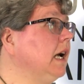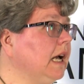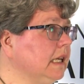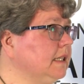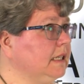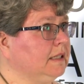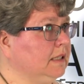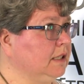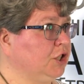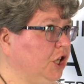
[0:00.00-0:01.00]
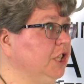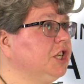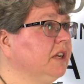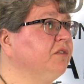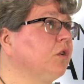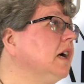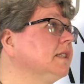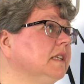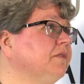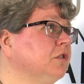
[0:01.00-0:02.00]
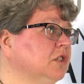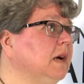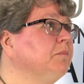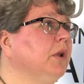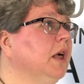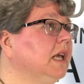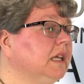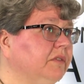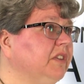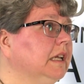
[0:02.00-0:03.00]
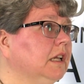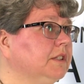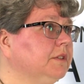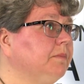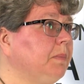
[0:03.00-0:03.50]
as it is changing for us, for example, in Finland.